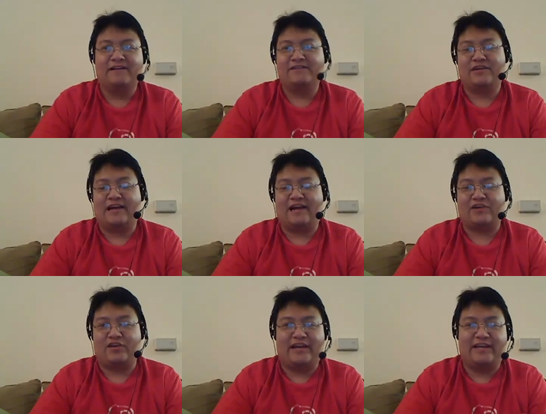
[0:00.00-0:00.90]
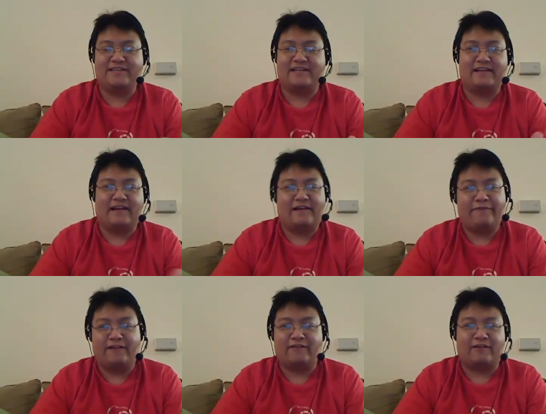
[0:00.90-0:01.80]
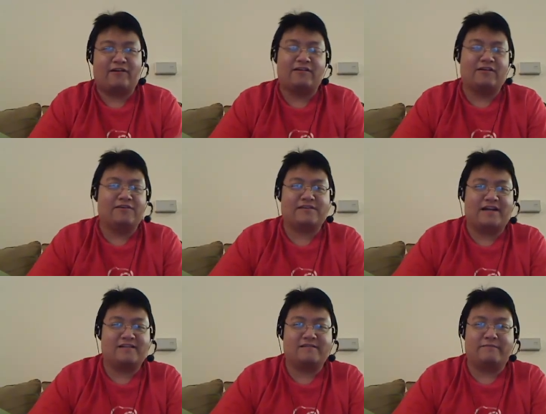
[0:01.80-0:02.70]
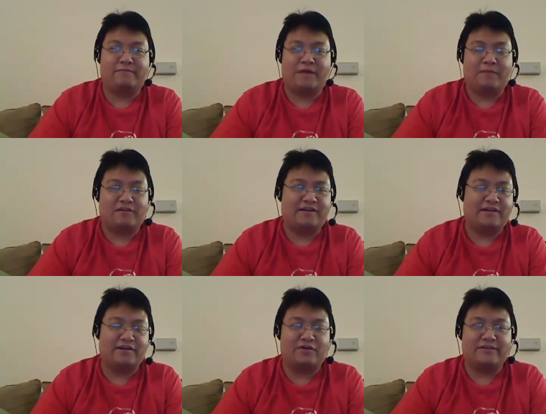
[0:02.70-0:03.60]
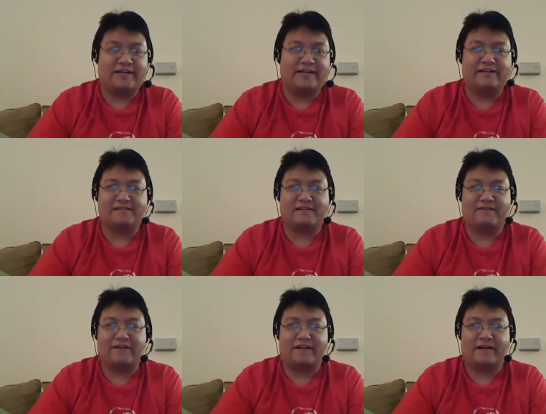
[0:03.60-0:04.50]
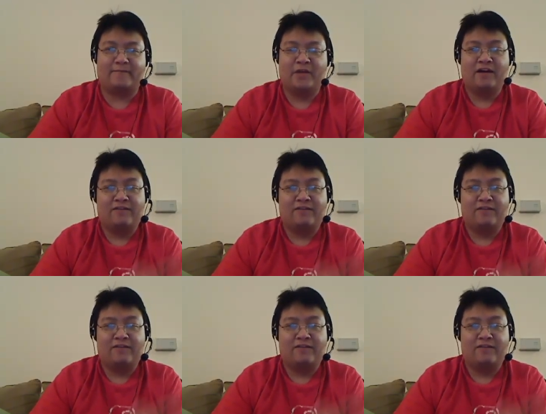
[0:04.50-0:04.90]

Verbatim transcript: So you can actually easily, like, filter all those kinds of people that you don't need and stuff like that.